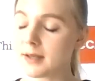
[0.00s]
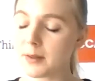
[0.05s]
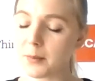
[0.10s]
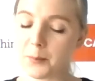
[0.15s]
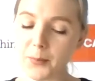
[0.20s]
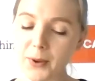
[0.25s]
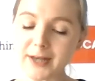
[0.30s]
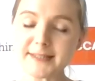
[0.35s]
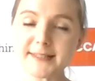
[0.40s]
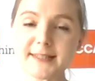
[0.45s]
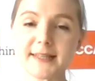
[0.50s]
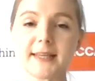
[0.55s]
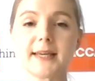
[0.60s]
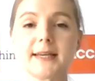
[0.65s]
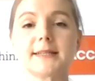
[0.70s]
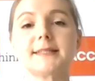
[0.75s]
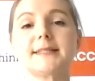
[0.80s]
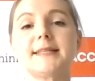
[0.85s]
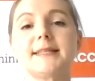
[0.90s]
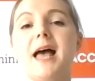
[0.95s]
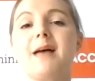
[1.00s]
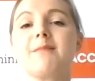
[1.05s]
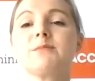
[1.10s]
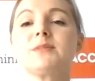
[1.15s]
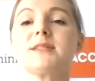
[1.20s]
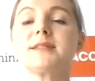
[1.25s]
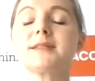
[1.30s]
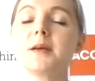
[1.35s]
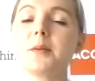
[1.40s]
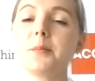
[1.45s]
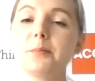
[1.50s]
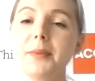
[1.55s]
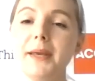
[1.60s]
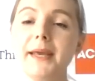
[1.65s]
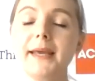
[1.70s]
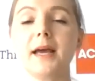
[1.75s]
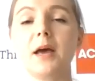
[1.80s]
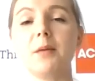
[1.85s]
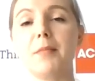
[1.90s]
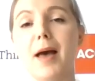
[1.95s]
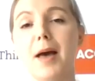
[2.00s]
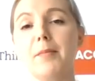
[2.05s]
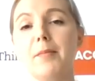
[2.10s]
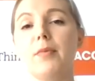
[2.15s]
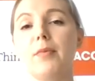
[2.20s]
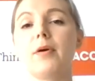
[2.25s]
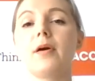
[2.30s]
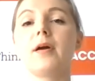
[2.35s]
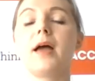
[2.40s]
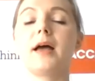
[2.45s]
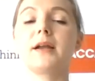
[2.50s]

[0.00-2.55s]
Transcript: passing exams, being a member,